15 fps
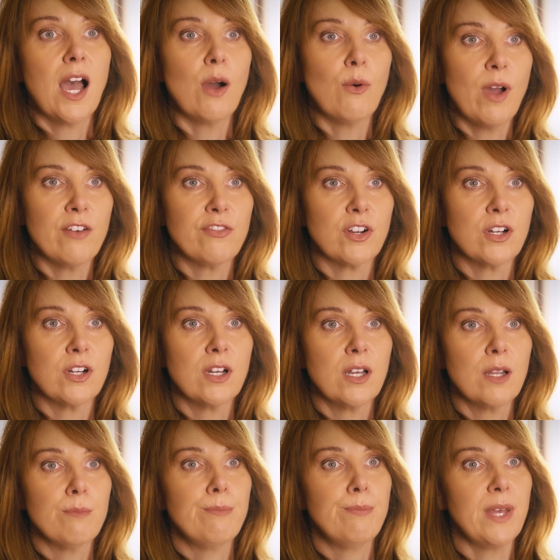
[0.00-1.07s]
However,
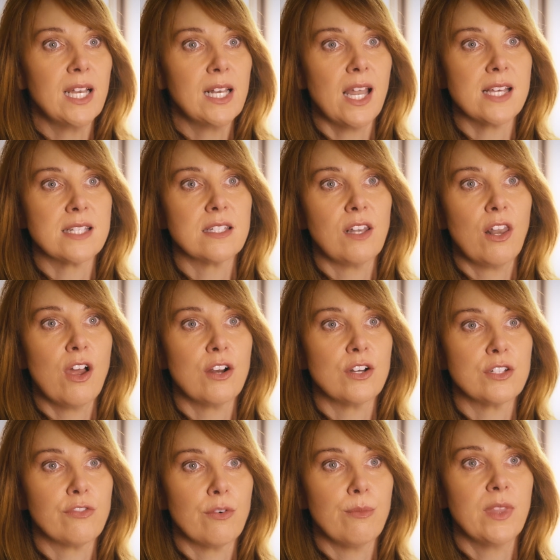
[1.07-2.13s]
big lesson
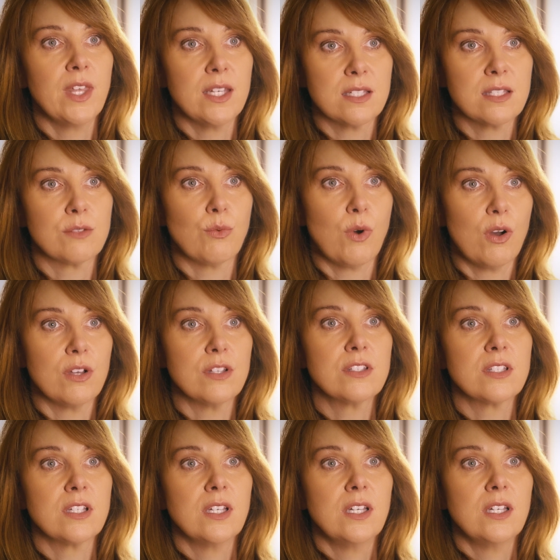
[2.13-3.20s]
learned from this was,